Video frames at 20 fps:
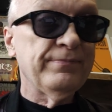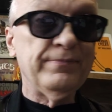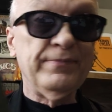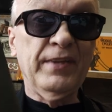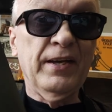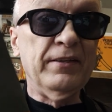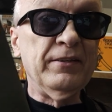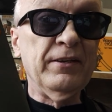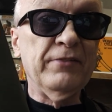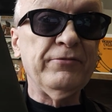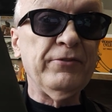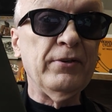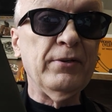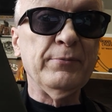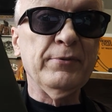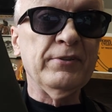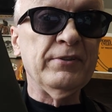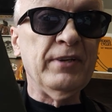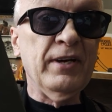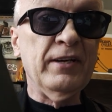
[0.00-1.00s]
Not enough
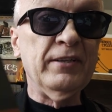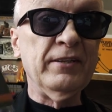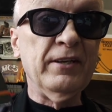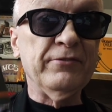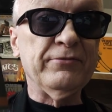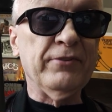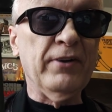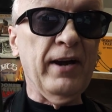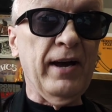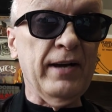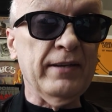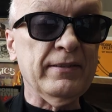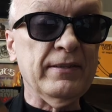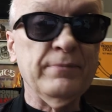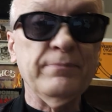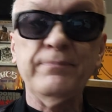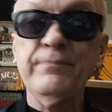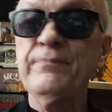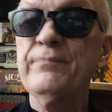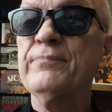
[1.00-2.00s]
humor, not enough rock.
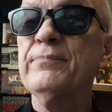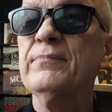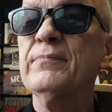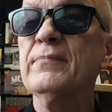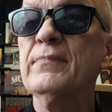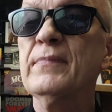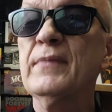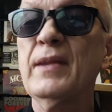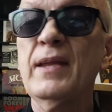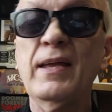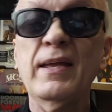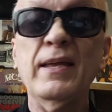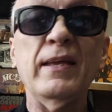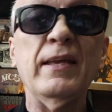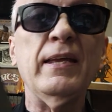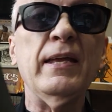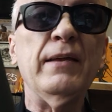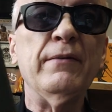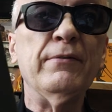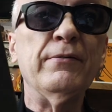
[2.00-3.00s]

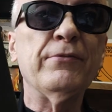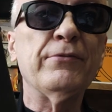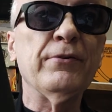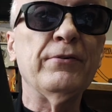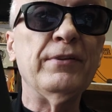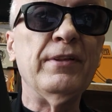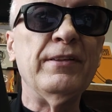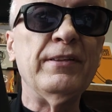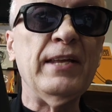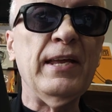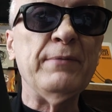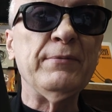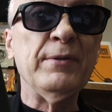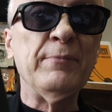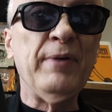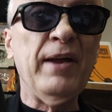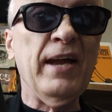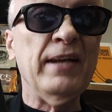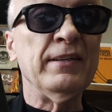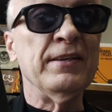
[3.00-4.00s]
Even though the name of the
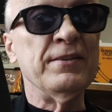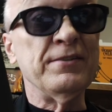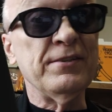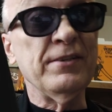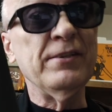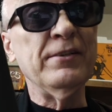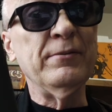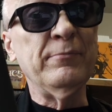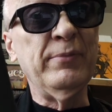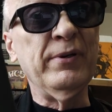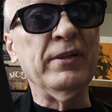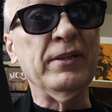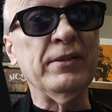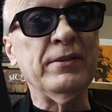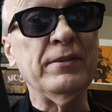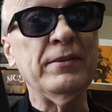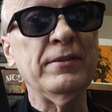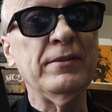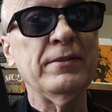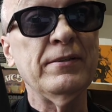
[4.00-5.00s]
band is
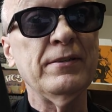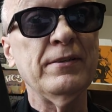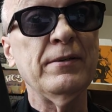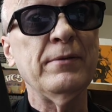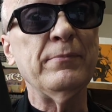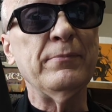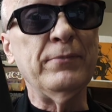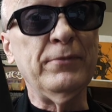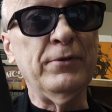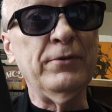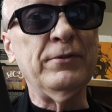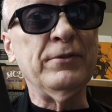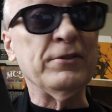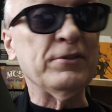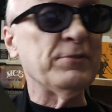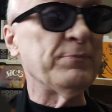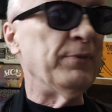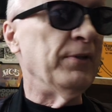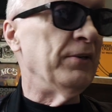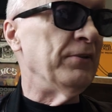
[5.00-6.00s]
Hillbilly Moon
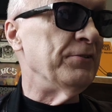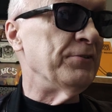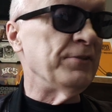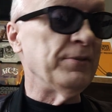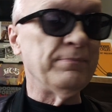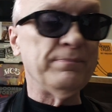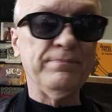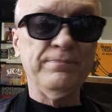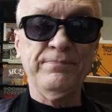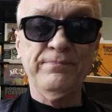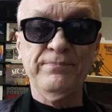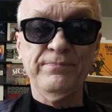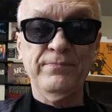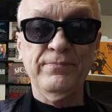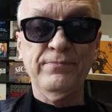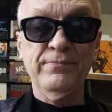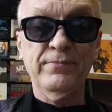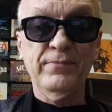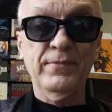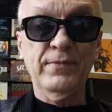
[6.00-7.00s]
Explosion.
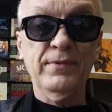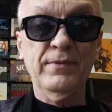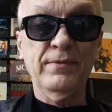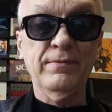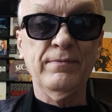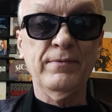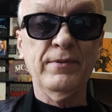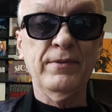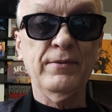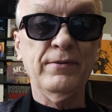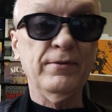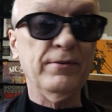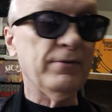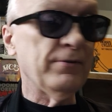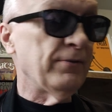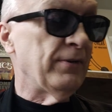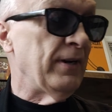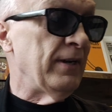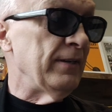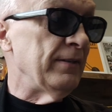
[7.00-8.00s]

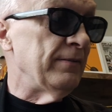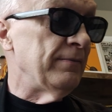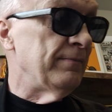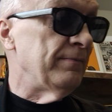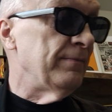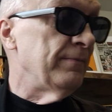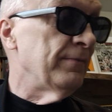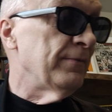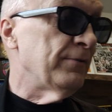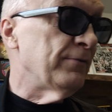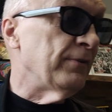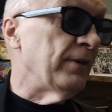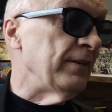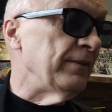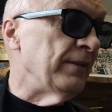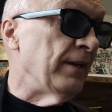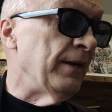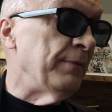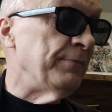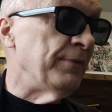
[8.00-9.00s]
Great
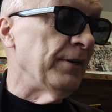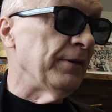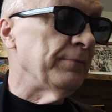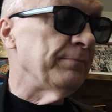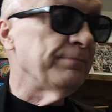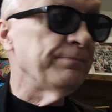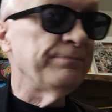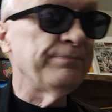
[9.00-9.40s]
name there.